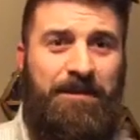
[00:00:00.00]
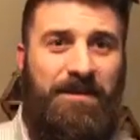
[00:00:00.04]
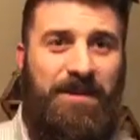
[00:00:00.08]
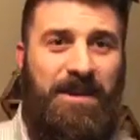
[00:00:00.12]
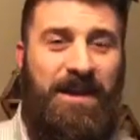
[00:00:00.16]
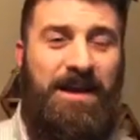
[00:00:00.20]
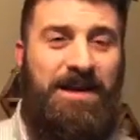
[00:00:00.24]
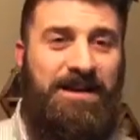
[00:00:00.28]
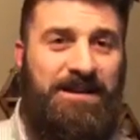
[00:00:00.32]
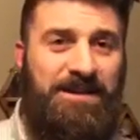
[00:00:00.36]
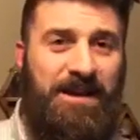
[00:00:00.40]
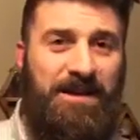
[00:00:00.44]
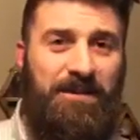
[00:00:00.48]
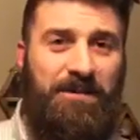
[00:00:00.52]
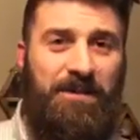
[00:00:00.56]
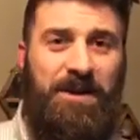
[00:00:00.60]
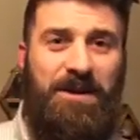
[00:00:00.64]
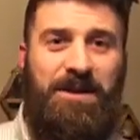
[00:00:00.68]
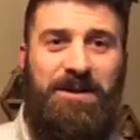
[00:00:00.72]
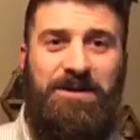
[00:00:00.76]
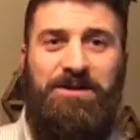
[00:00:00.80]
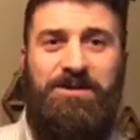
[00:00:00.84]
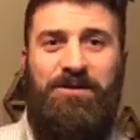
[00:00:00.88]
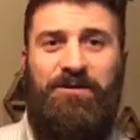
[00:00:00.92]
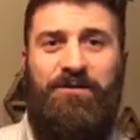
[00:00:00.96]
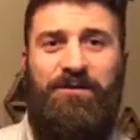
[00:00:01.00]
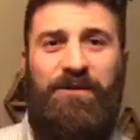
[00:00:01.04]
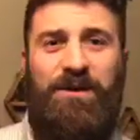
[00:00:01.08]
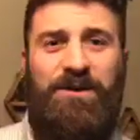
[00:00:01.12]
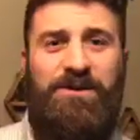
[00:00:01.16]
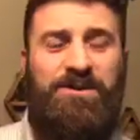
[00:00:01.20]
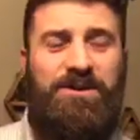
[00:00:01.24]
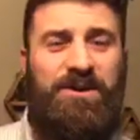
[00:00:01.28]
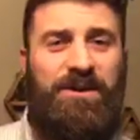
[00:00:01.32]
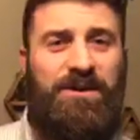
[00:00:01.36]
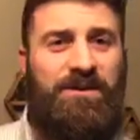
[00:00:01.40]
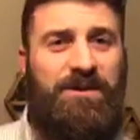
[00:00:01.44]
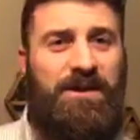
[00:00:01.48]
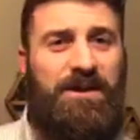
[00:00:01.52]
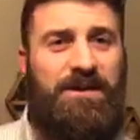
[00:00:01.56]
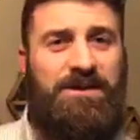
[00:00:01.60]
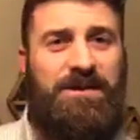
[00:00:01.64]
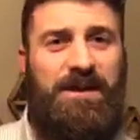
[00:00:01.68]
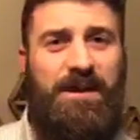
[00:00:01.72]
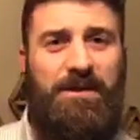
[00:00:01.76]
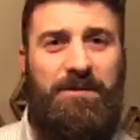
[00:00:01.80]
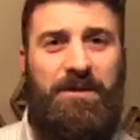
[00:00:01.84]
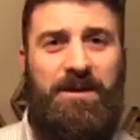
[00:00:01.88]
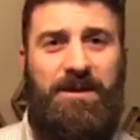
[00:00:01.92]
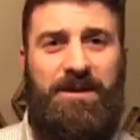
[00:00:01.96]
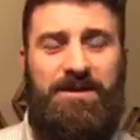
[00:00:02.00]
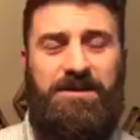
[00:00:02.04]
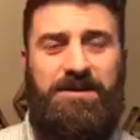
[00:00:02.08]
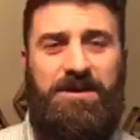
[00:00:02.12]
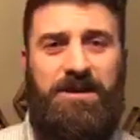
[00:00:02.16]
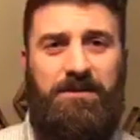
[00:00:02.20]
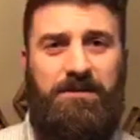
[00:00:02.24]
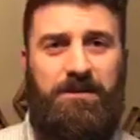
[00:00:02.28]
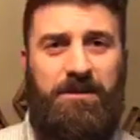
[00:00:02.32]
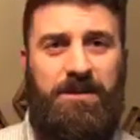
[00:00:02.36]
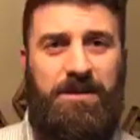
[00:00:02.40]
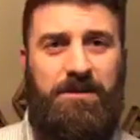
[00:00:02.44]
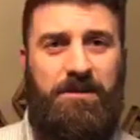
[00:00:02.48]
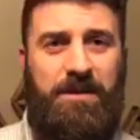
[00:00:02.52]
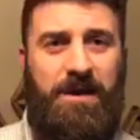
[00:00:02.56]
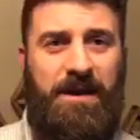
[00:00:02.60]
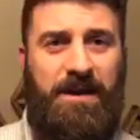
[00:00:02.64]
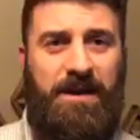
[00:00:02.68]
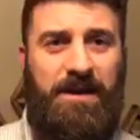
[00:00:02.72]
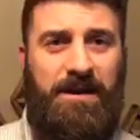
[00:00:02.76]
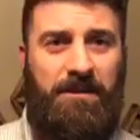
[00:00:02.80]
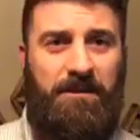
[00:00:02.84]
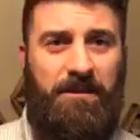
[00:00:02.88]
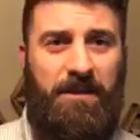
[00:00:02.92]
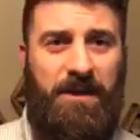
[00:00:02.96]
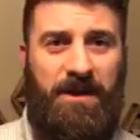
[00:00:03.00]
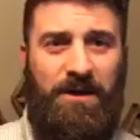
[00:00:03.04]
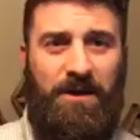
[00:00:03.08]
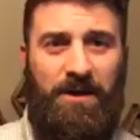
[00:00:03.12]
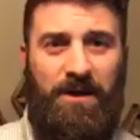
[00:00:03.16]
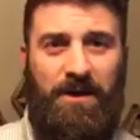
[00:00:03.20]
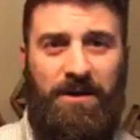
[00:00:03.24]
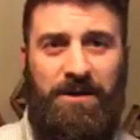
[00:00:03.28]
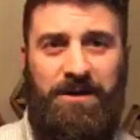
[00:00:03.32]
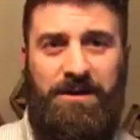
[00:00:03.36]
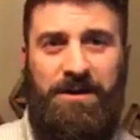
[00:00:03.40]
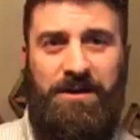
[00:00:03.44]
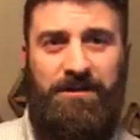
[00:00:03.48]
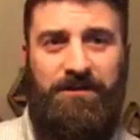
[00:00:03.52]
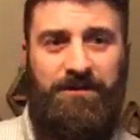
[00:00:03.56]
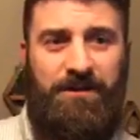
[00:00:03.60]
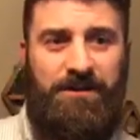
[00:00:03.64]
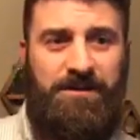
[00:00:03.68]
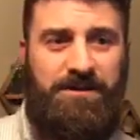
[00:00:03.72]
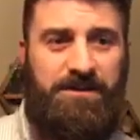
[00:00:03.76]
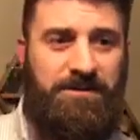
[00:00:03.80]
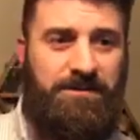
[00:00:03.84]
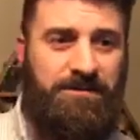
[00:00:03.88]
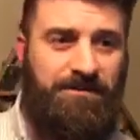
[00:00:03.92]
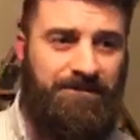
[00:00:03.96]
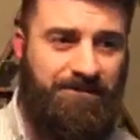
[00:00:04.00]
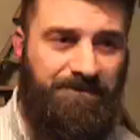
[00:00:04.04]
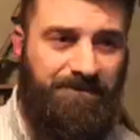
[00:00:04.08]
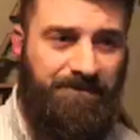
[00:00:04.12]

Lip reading: That 10 minutes of fresh air, that 10 minutes can really make all the difference.